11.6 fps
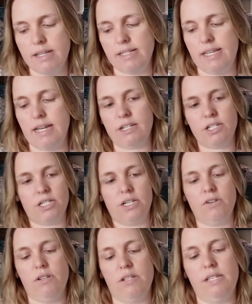it's actually
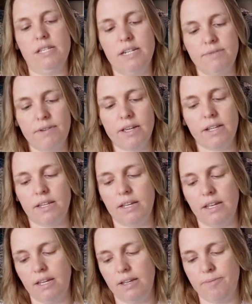got
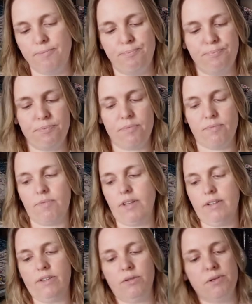significantly,
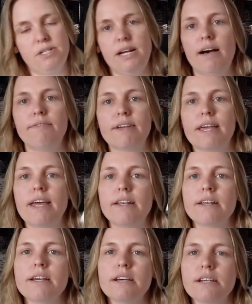it's almost half again.